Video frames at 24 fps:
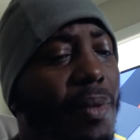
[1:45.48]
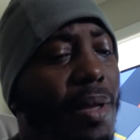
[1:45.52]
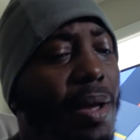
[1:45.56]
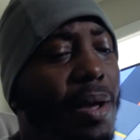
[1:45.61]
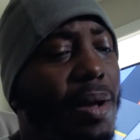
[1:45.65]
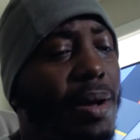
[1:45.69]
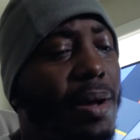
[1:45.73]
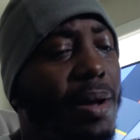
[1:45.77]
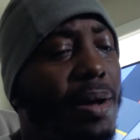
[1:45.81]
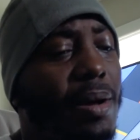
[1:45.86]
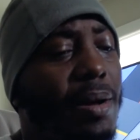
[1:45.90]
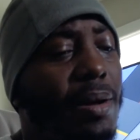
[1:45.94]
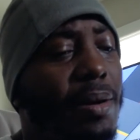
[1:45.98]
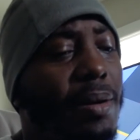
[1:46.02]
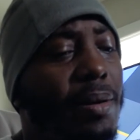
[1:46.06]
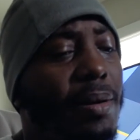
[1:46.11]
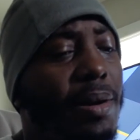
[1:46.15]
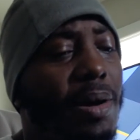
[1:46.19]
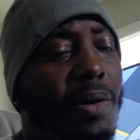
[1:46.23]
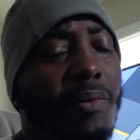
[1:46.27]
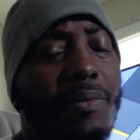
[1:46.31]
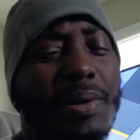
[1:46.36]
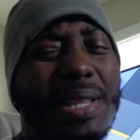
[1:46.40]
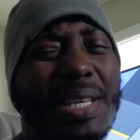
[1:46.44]
uh,
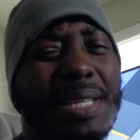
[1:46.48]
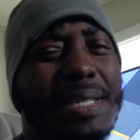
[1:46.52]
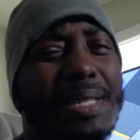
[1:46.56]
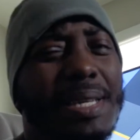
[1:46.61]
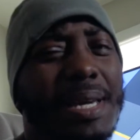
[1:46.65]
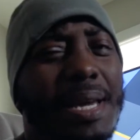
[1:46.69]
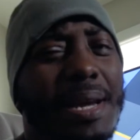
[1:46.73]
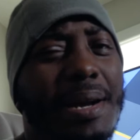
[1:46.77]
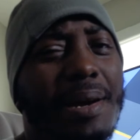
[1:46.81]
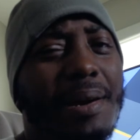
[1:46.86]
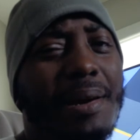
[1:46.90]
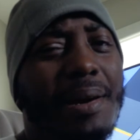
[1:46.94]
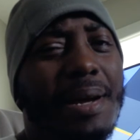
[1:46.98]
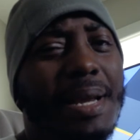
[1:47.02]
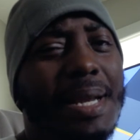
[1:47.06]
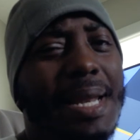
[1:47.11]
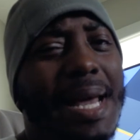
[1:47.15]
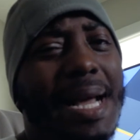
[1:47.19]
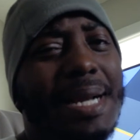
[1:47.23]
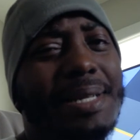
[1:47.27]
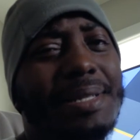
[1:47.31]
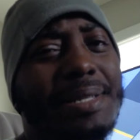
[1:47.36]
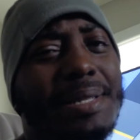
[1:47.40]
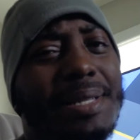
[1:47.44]
over this year and
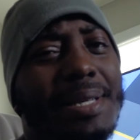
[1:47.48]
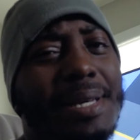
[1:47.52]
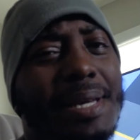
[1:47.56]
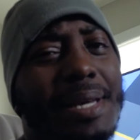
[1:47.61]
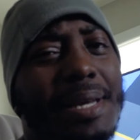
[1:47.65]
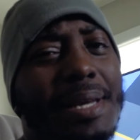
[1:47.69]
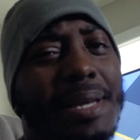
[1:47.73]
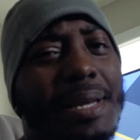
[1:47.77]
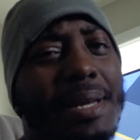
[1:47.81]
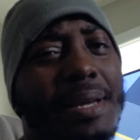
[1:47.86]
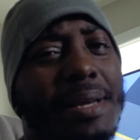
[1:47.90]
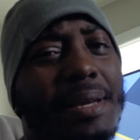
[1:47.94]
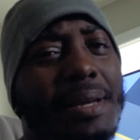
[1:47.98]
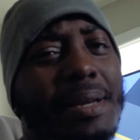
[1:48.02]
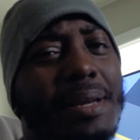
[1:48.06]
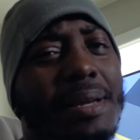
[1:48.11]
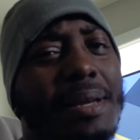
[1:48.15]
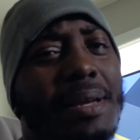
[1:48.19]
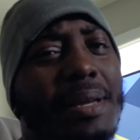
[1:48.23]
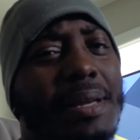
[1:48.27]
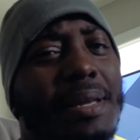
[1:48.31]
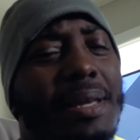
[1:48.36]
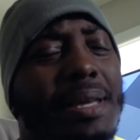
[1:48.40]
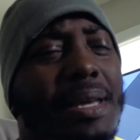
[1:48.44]
actually
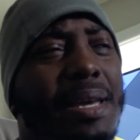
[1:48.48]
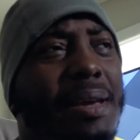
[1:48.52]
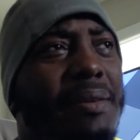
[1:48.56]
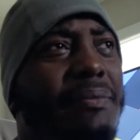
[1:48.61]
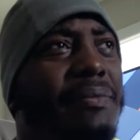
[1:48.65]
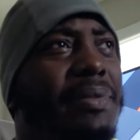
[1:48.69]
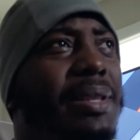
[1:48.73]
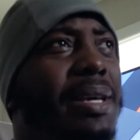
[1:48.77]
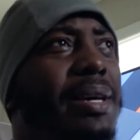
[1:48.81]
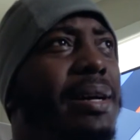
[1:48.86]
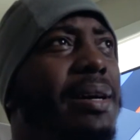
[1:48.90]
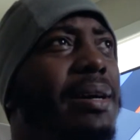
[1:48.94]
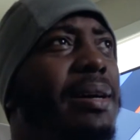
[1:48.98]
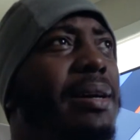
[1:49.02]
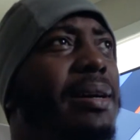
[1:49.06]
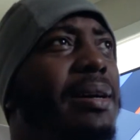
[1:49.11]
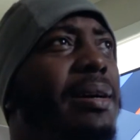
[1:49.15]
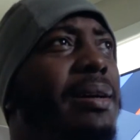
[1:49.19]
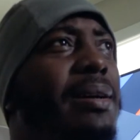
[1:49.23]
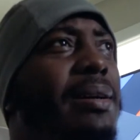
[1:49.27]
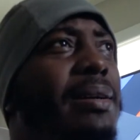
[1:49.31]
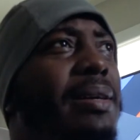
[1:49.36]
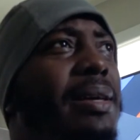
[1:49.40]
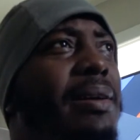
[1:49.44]
give the
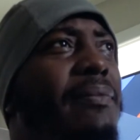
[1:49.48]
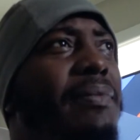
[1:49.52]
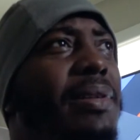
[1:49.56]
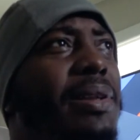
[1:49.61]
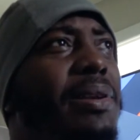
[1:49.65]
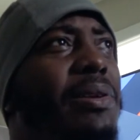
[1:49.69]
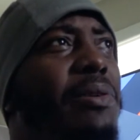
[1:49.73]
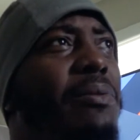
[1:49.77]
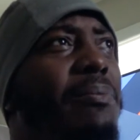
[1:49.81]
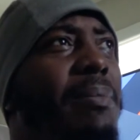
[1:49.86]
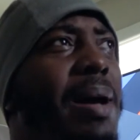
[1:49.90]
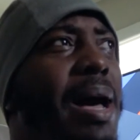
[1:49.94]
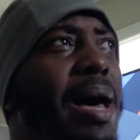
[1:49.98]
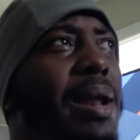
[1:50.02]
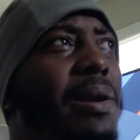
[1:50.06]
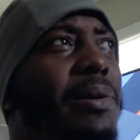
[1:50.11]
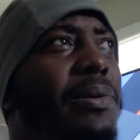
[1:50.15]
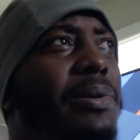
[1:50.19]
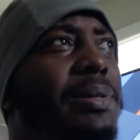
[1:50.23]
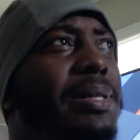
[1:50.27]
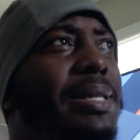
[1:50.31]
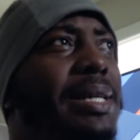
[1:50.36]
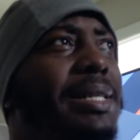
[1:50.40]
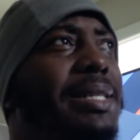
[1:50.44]
uh, give the new
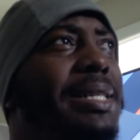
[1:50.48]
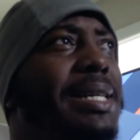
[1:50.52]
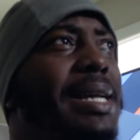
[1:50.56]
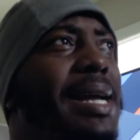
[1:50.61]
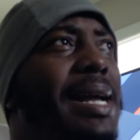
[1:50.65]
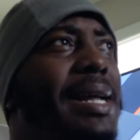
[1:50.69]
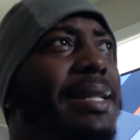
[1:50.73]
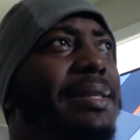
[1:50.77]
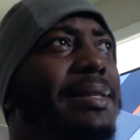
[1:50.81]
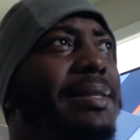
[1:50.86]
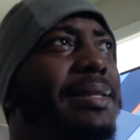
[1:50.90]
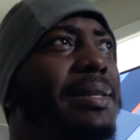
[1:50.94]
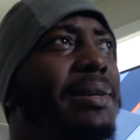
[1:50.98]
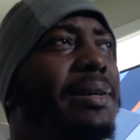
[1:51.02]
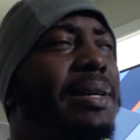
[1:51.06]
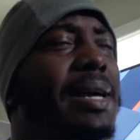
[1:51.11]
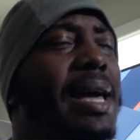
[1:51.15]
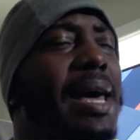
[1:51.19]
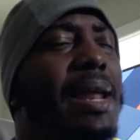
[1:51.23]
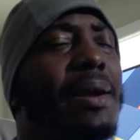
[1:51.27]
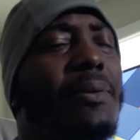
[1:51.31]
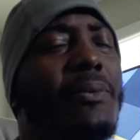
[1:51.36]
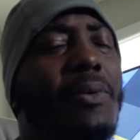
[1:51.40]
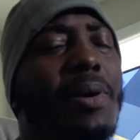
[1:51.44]
models a chance to
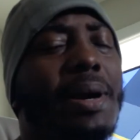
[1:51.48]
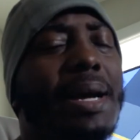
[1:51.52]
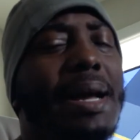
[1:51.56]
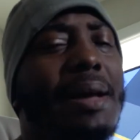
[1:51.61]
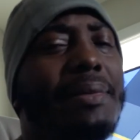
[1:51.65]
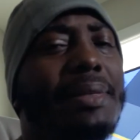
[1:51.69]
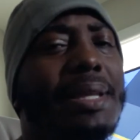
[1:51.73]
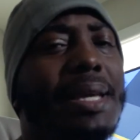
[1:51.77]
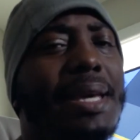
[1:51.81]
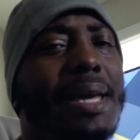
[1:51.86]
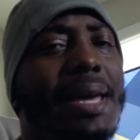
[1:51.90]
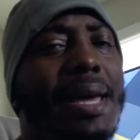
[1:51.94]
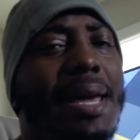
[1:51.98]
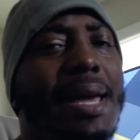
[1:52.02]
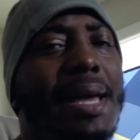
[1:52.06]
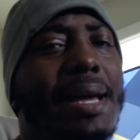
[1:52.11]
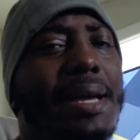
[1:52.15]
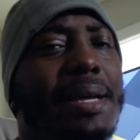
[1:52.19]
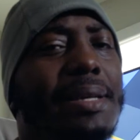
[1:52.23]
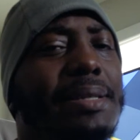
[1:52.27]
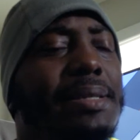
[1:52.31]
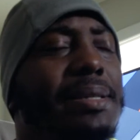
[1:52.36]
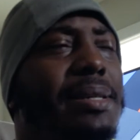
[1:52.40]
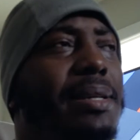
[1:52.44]
kind of work out the
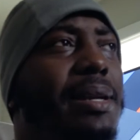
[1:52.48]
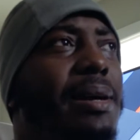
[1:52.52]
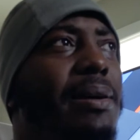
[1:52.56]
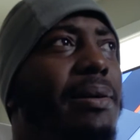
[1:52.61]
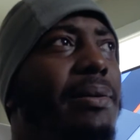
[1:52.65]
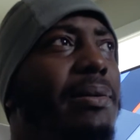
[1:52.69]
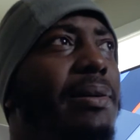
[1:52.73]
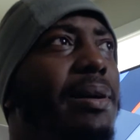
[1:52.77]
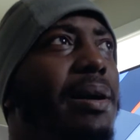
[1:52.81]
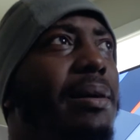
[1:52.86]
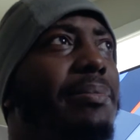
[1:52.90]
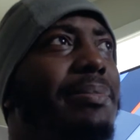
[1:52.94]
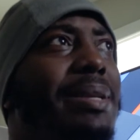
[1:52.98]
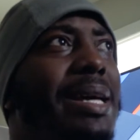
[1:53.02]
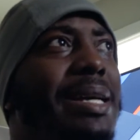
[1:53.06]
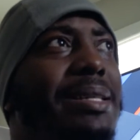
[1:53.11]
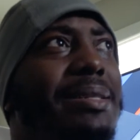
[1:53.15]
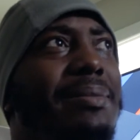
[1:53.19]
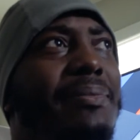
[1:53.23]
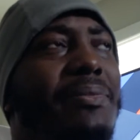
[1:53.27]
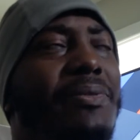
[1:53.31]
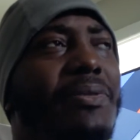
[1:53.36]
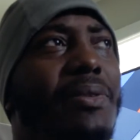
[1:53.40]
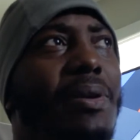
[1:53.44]
kinks, you know, update
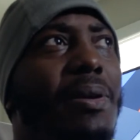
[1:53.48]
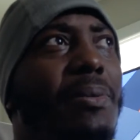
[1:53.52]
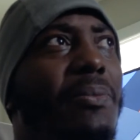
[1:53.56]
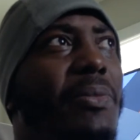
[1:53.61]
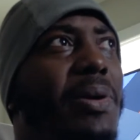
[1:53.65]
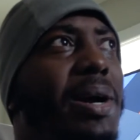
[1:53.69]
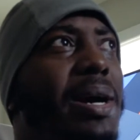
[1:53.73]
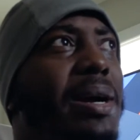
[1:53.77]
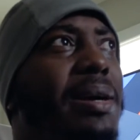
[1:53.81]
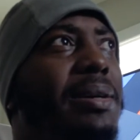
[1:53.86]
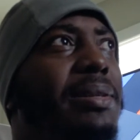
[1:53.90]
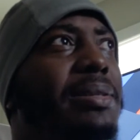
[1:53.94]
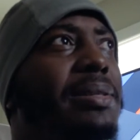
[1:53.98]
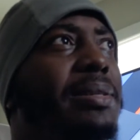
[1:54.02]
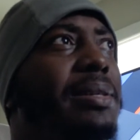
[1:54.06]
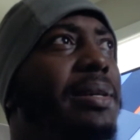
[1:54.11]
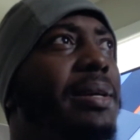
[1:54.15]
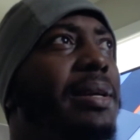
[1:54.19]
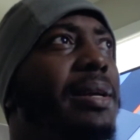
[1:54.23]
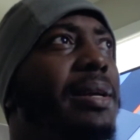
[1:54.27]
some firmwares